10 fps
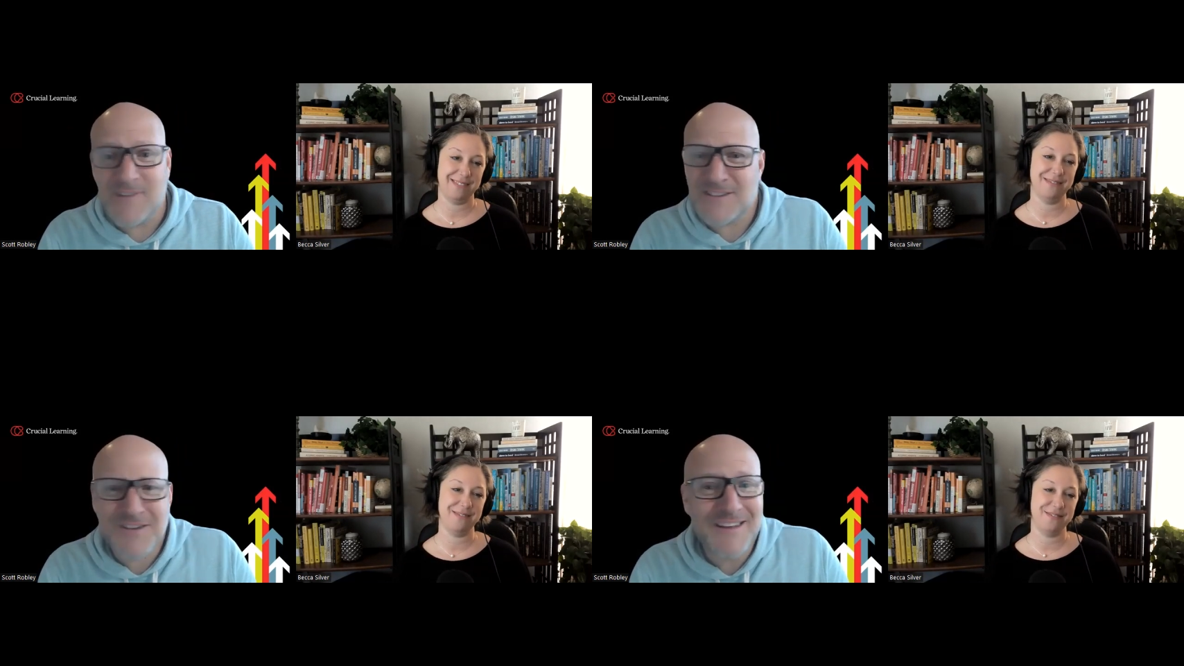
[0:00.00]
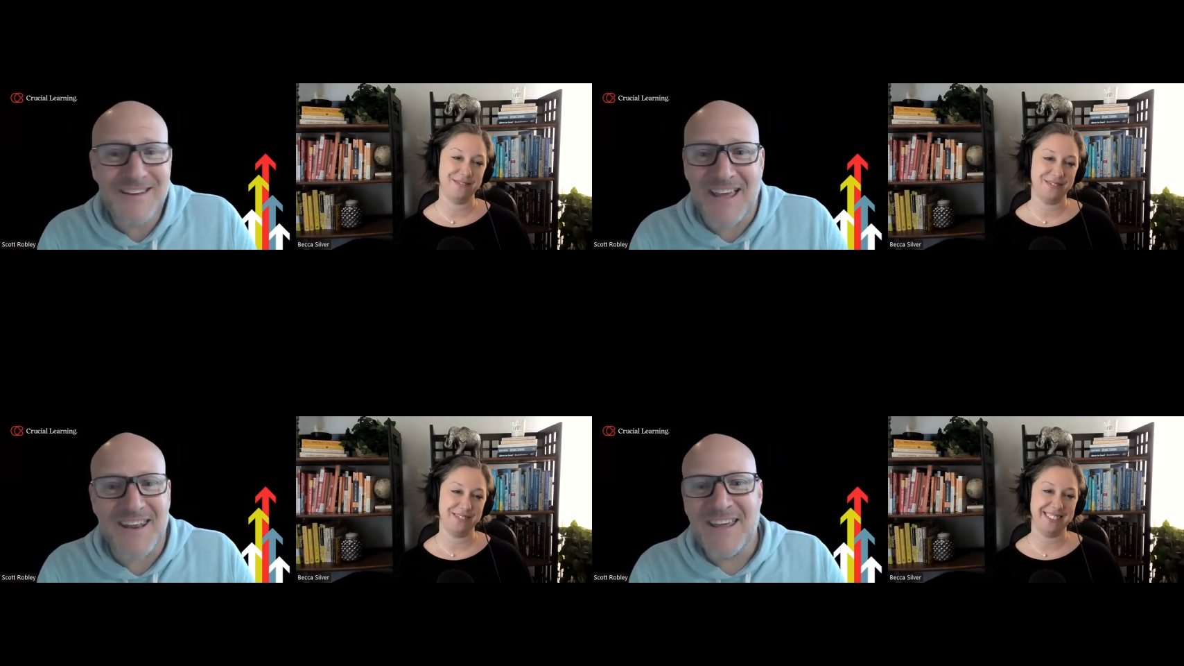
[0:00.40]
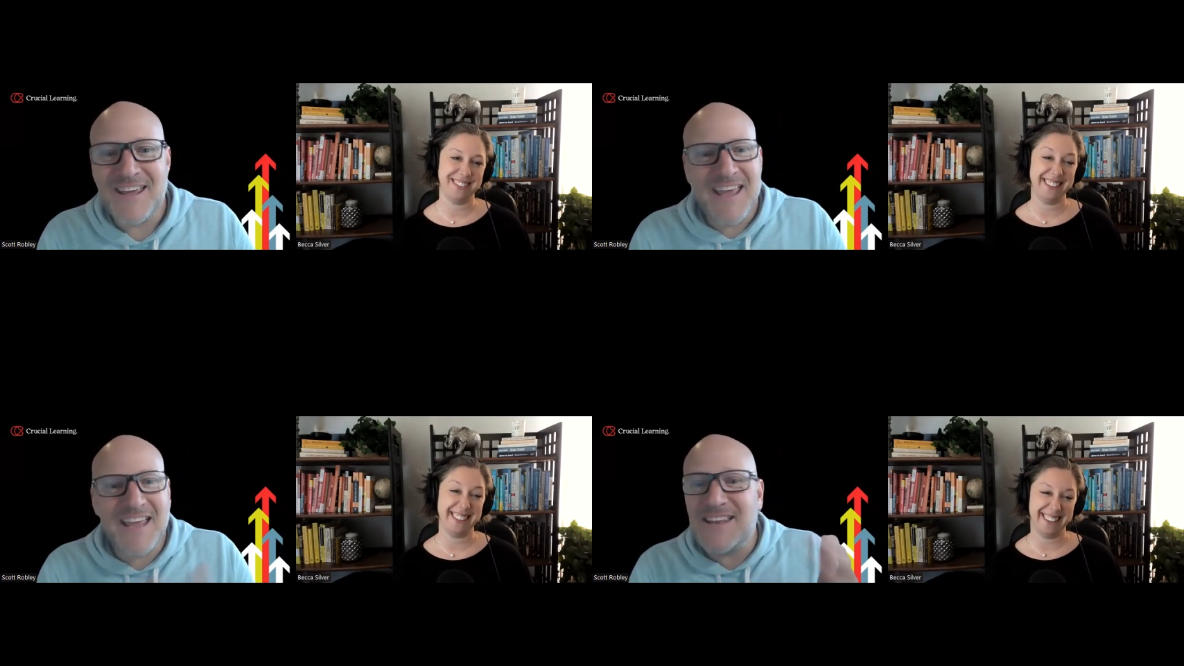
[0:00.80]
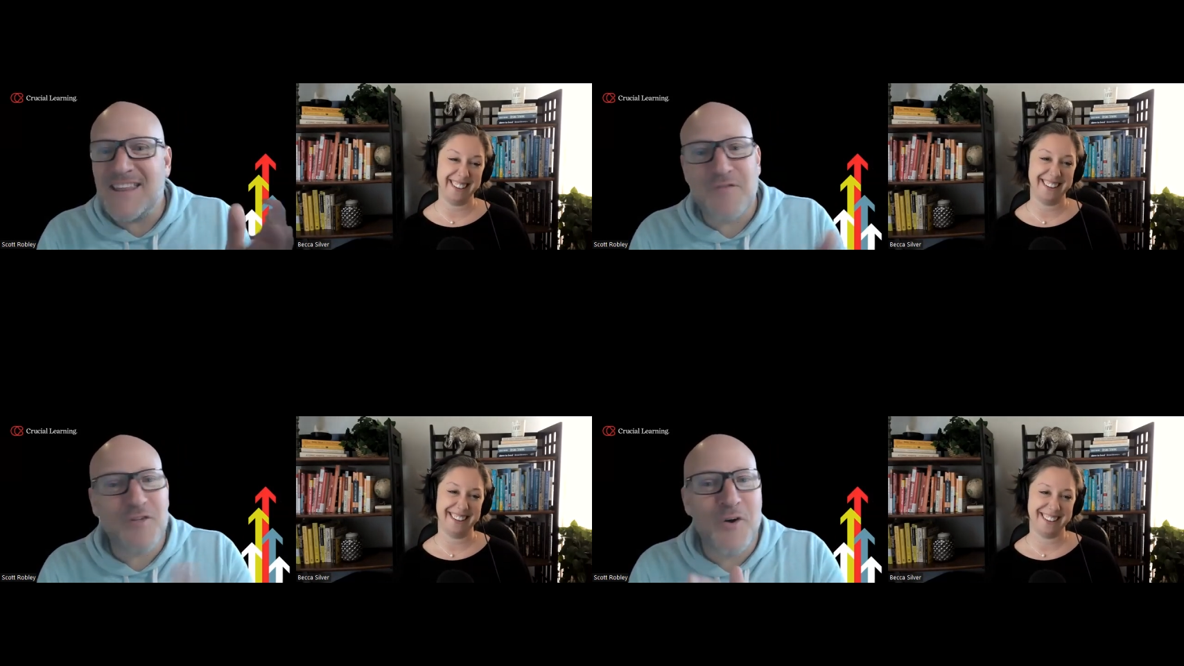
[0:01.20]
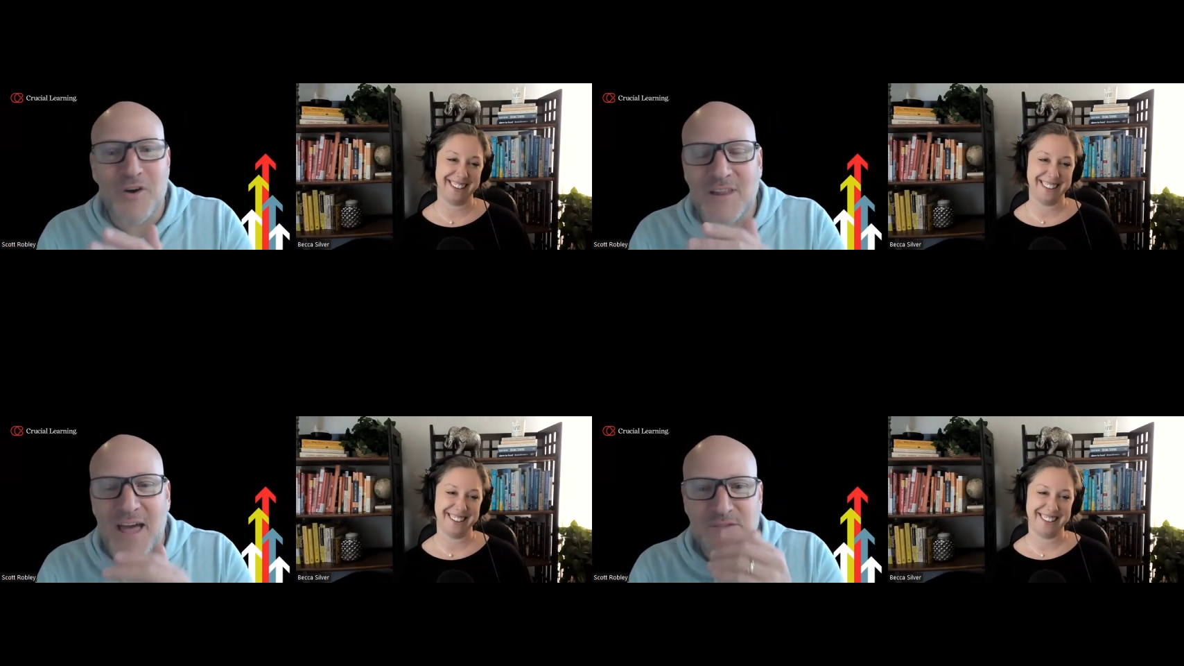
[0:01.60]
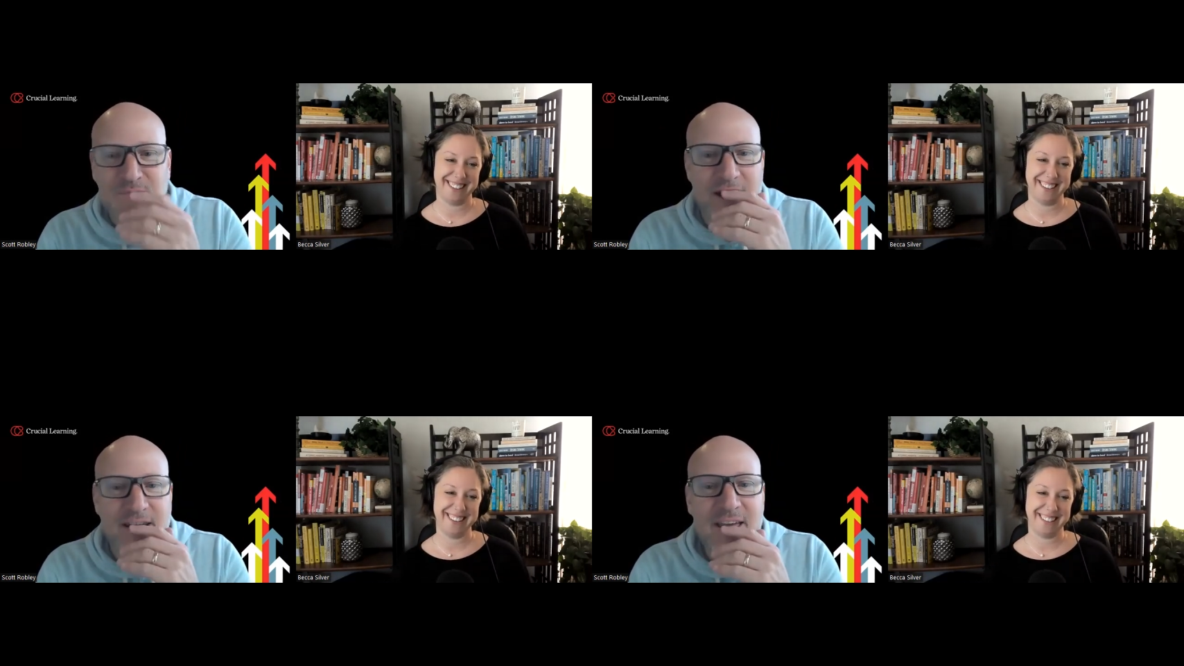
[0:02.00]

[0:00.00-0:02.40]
Speaker 1: That's all he did. Mm. He did that for the whole class period.